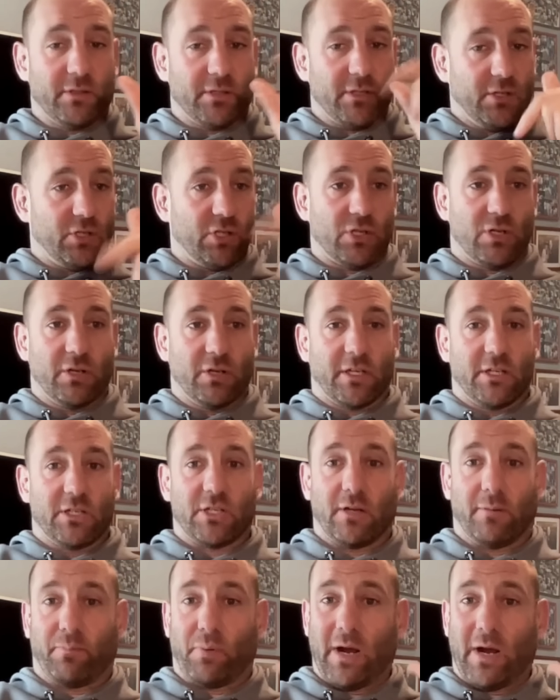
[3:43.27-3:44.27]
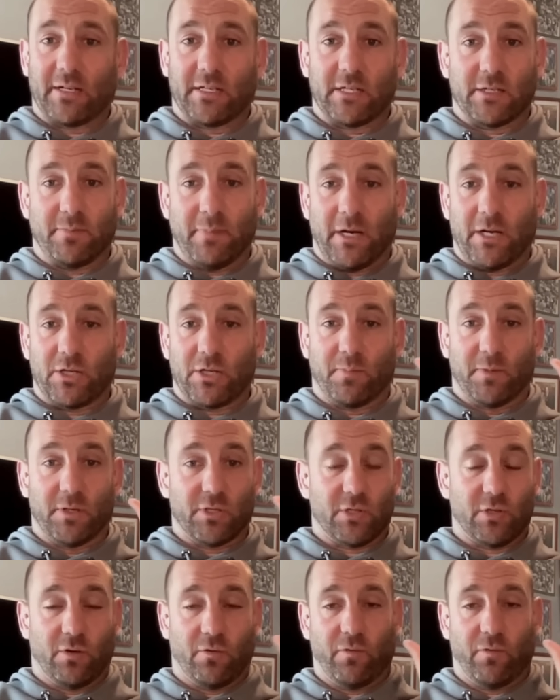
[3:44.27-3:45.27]
So just look into your practice management
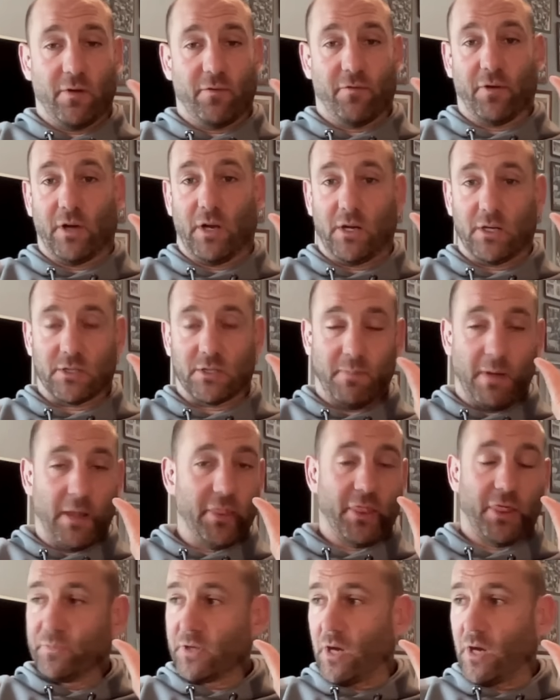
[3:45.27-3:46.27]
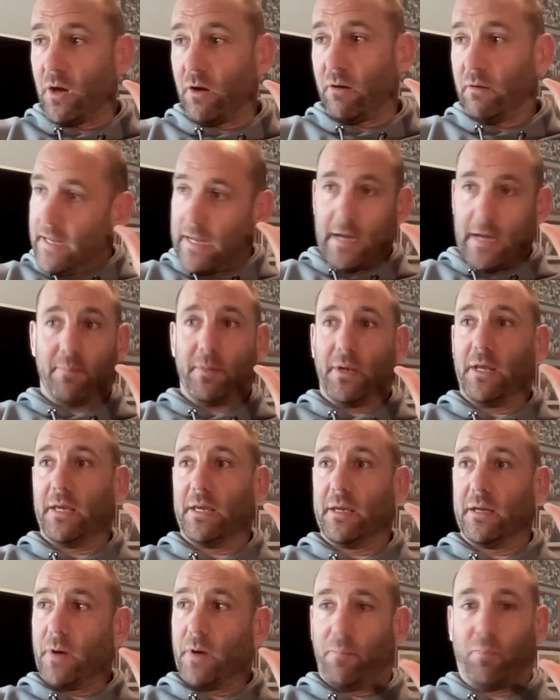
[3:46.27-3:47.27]
software for last month, go, how
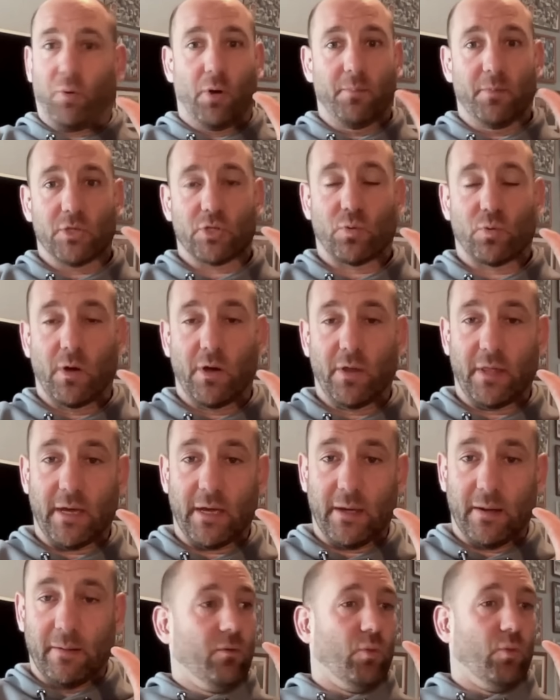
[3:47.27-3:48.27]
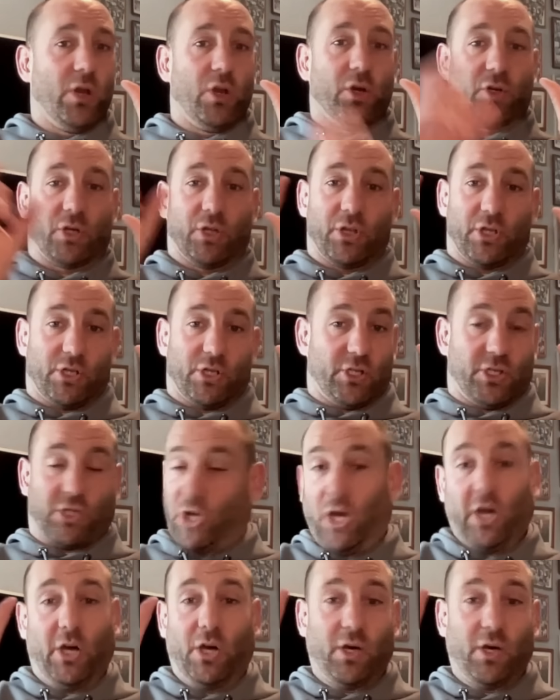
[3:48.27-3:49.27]
many appointments were there? We look at the
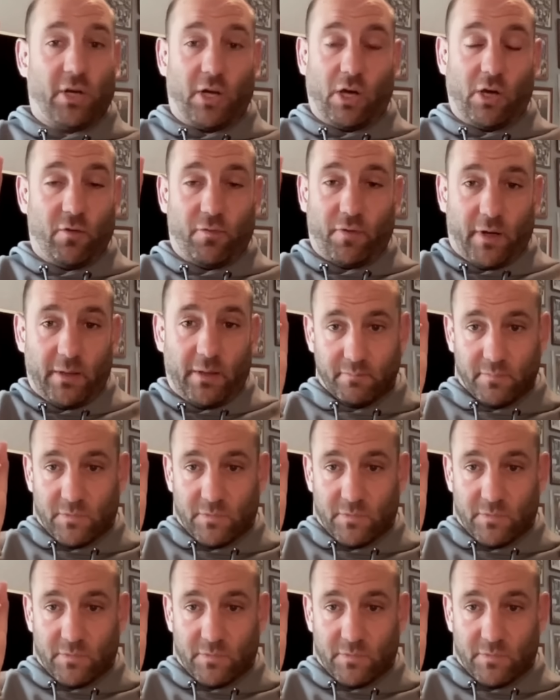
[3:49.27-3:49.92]
turnover.